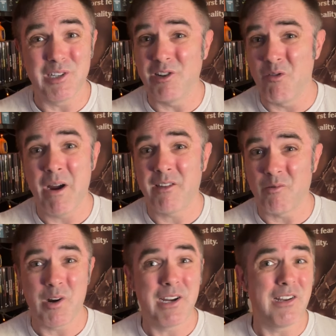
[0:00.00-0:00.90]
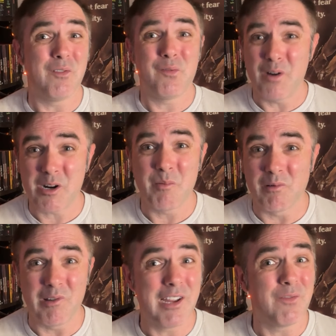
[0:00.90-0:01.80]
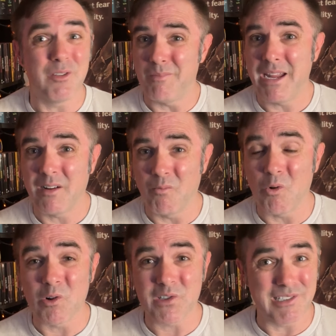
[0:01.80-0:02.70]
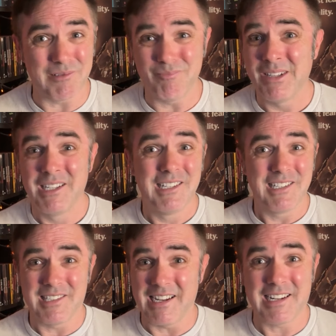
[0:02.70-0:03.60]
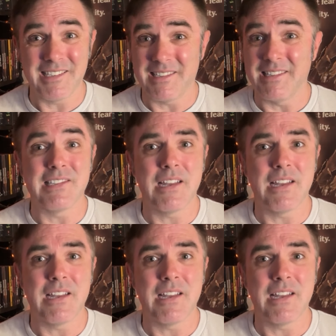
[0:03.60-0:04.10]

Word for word: go out of their way to fuck up their life and make it worse. And Seconds is